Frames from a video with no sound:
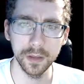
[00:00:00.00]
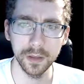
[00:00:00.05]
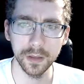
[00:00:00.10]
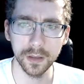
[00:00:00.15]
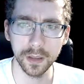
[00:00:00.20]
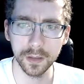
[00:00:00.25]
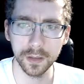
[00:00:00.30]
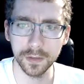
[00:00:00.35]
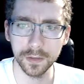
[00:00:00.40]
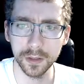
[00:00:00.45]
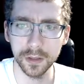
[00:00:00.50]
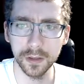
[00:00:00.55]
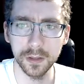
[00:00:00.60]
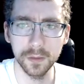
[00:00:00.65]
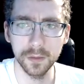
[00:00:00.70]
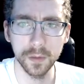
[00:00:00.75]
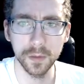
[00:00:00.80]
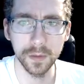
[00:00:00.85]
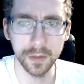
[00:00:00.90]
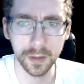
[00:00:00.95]
Officers
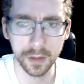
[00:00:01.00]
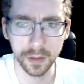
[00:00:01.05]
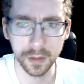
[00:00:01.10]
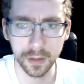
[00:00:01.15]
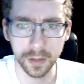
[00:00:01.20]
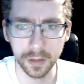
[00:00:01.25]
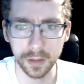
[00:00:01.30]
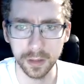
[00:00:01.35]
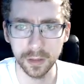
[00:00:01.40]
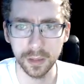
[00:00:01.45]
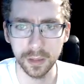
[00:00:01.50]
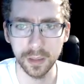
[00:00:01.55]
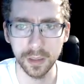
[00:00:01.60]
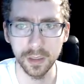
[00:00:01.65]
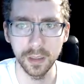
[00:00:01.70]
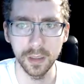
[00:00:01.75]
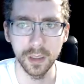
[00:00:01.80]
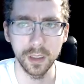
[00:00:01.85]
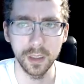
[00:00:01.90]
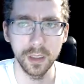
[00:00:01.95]
previously insisted
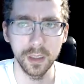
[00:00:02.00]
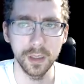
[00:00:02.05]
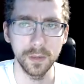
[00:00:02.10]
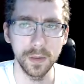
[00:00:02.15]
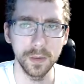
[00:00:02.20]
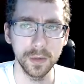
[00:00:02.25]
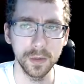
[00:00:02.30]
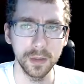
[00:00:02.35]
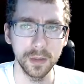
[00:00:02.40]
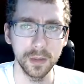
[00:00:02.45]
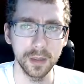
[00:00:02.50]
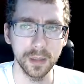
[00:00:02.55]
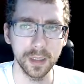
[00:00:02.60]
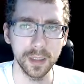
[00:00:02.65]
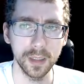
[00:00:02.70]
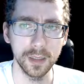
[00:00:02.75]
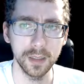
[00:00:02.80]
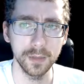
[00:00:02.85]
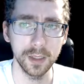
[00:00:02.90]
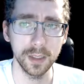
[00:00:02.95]
people could decline
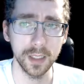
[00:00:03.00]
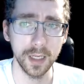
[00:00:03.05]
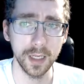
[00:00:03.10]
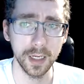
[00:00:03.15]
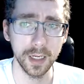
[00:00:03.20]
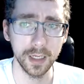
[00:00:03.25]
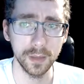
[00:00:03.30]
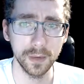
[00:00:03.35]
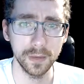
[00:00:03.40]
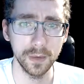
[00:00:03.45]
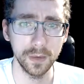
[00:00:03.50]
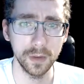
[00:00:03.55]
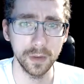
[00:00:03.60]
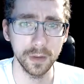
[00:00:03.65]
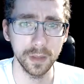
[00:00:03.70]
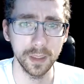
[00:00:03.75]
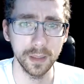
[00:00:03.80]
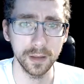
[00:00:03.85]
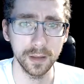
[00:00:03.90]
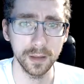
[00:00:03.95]
to be scanned before
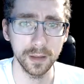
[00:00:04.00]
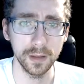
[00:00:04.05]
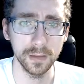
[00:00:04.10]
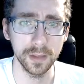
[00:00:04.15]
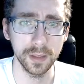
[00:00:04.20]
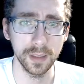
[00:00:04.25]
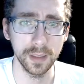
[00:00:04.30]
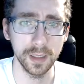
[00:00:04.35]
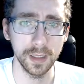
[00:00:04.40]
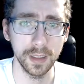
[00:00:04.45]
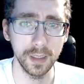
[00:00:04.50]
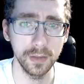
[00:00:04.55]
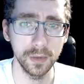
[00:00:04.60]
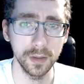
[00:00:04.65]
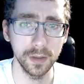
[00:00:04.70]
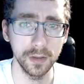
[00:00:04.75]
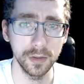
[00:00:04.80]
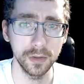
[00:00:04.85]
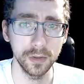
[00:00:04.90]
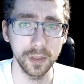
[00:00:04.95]
later clarifying that
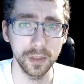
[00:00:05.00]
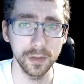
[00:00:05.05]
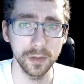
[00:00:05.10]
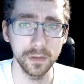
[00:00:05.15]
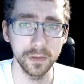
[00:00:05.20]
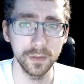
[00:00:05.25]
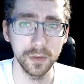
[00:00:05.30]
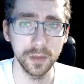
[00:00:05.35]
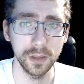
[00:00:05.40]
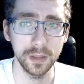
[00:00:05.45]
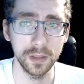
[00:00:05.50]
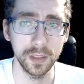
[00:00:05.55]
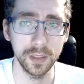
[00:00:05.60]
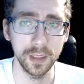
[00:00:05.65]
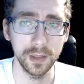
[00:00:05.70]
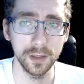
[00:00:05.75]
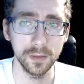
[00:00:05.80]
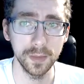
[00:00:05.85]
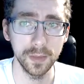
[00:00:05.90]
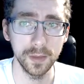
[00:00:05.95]
anyone trying to avoid
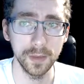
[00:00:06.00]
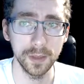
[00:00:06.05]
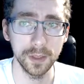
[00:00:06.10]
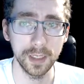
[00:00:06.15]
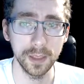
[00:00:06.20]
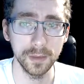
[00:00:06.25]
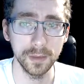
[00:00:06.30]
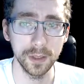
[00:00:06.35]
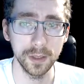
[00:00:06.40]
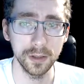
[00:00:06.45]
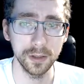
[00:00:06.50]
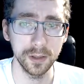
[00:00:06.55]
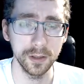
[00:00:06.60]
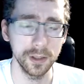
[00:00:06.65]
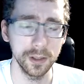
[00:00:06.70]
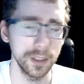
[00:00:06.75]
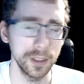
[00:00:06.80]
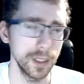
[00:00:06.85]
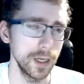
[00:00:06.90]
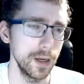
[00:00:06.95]
scanners may be stopped and
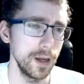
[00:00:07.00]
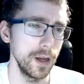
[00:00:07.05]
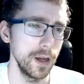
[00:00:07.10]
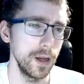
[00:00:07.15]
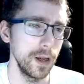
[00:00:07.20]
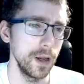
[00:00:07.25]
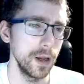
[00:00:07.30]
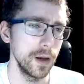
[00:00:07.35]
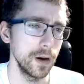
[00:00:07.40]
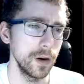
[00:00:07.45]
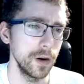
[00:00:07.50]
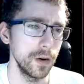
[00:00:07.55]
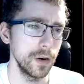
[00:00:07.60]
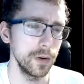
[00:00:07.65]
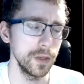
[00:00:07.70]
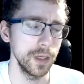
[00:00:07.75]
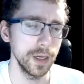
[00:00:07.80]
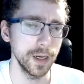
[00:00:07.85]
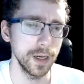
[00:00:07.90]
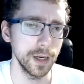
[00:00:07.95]
searched. Oh
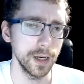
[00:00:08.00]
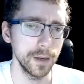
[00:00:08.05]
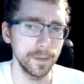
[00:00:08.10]
yeah.